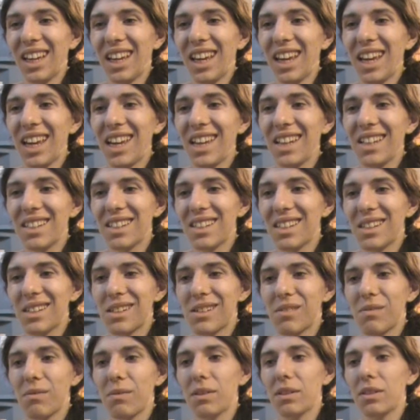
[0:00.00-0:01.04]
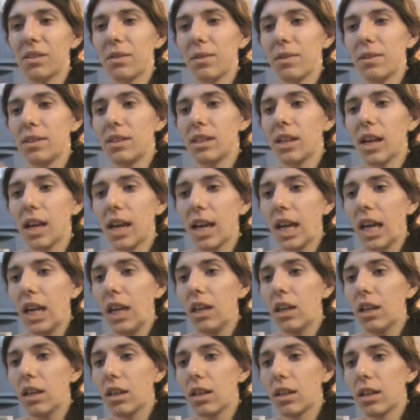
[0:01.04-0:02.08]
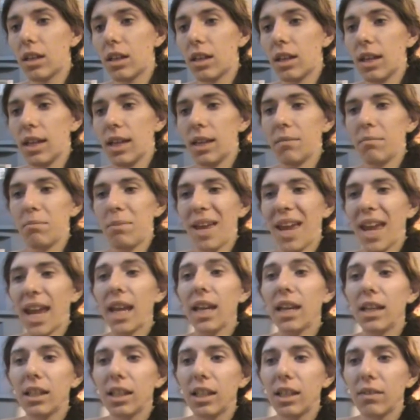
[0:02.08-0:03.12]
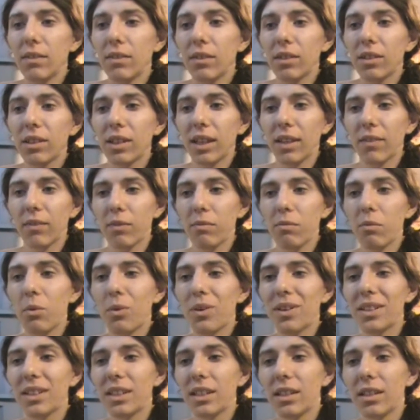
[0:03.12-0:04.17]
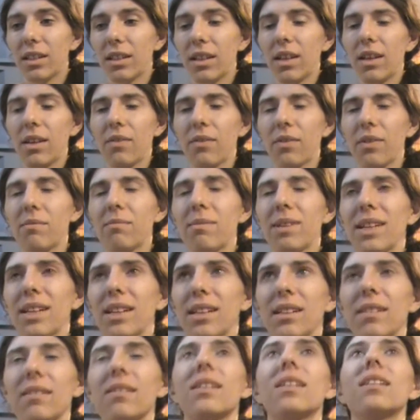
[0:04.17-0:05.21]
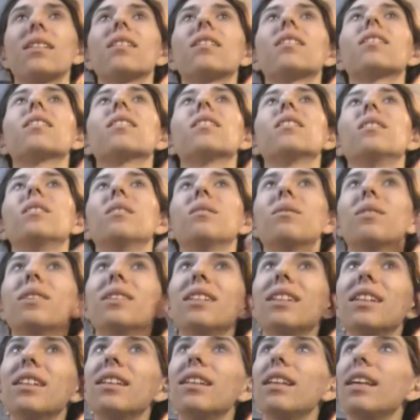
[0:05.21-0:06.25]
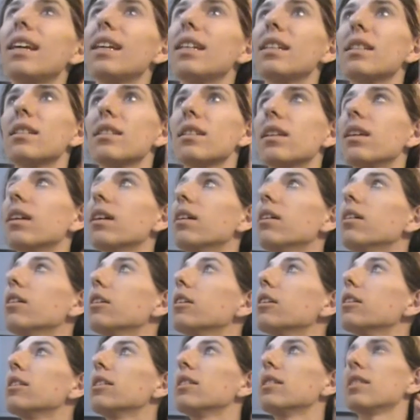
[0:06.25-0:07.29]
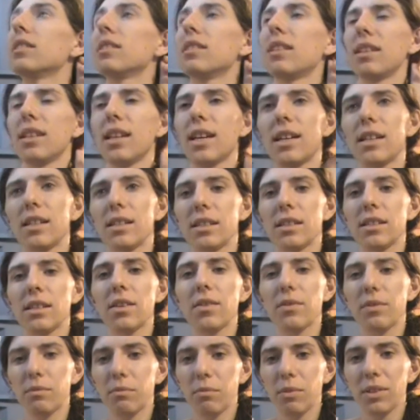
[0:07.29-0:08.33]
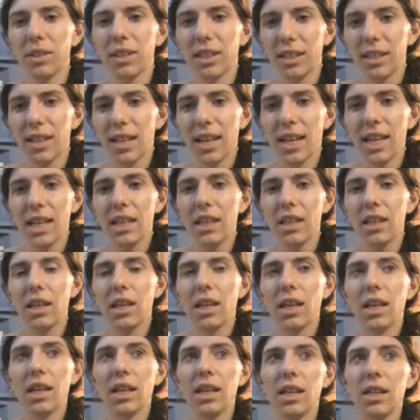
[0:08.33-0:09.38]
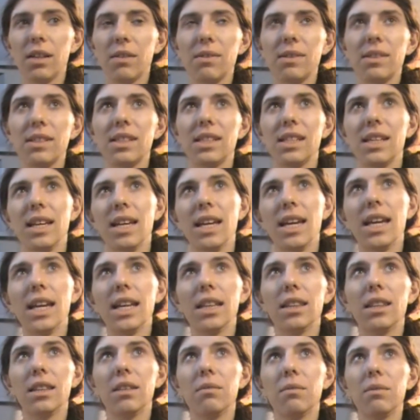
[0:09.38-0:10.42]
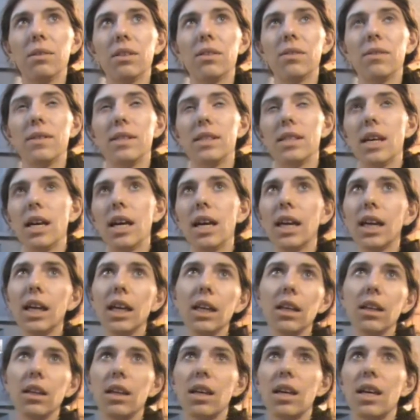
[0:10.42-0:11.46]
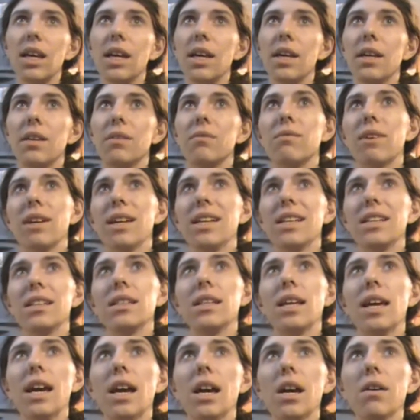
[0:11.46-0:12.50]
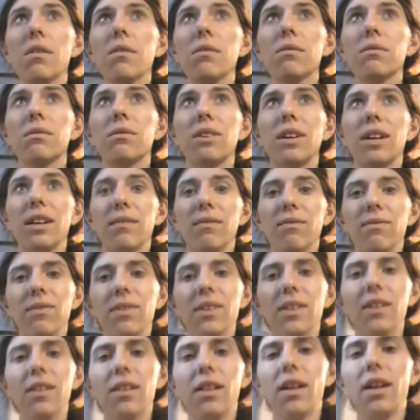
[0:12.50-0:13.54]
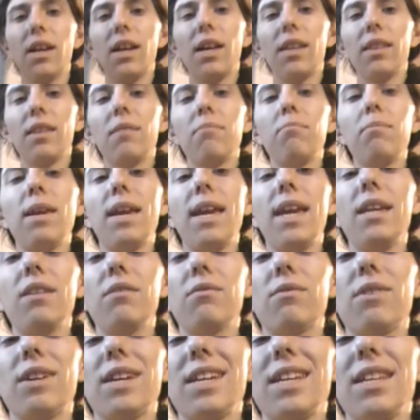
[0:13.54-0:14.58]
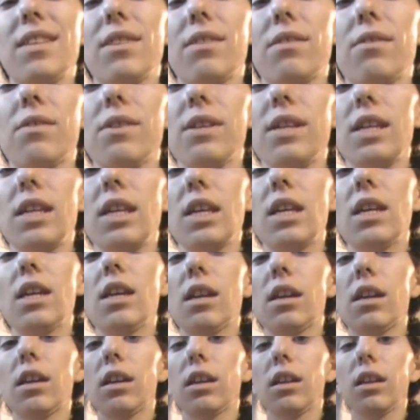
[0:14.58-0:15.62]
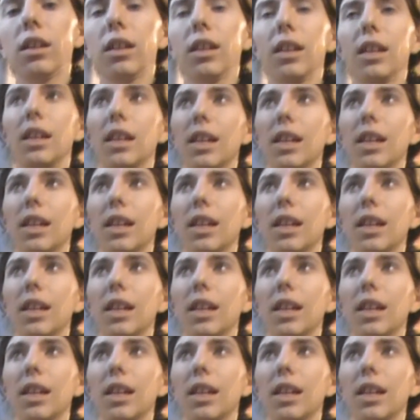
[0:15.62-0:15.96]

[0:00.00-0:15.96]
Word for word: eight, then it went to a nine in pain level, like from one, from like a one to ten scale you know, a scale from 1 to 10, it was an 8, then it went to a 9. And right now, where I feel the pain right through here,